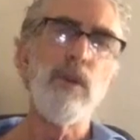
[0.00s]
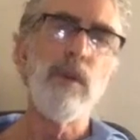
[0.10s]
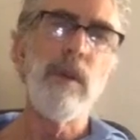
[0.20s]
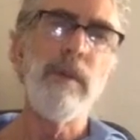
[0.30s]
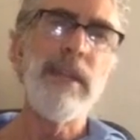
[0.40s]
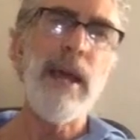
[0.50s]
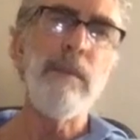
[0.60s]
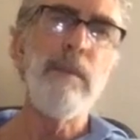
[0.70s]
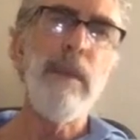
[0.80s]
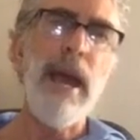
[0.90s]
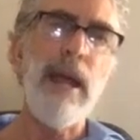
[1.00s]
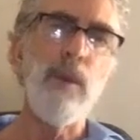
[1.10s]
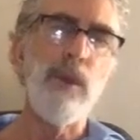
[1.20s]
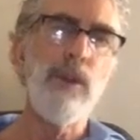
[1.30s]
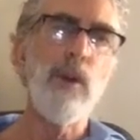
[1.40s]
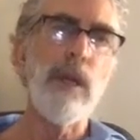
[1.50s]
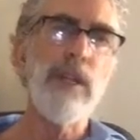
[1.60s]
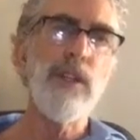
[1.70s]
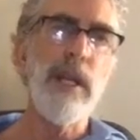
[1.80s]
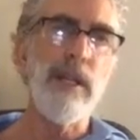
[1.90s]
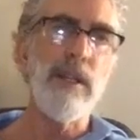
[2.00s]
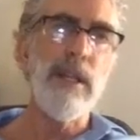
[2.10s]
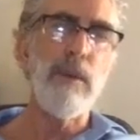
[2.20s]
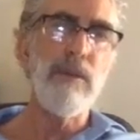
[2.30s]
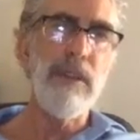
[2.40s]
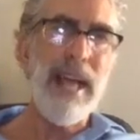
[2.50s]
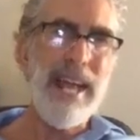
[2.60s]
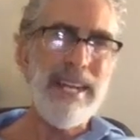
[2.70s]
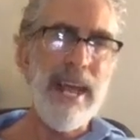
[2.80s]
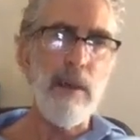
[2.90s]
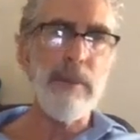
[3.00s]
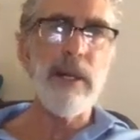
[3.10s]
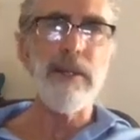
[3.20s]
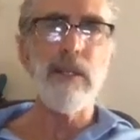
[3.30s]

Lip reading: I mean, that back will totally change and that will flatten out behind the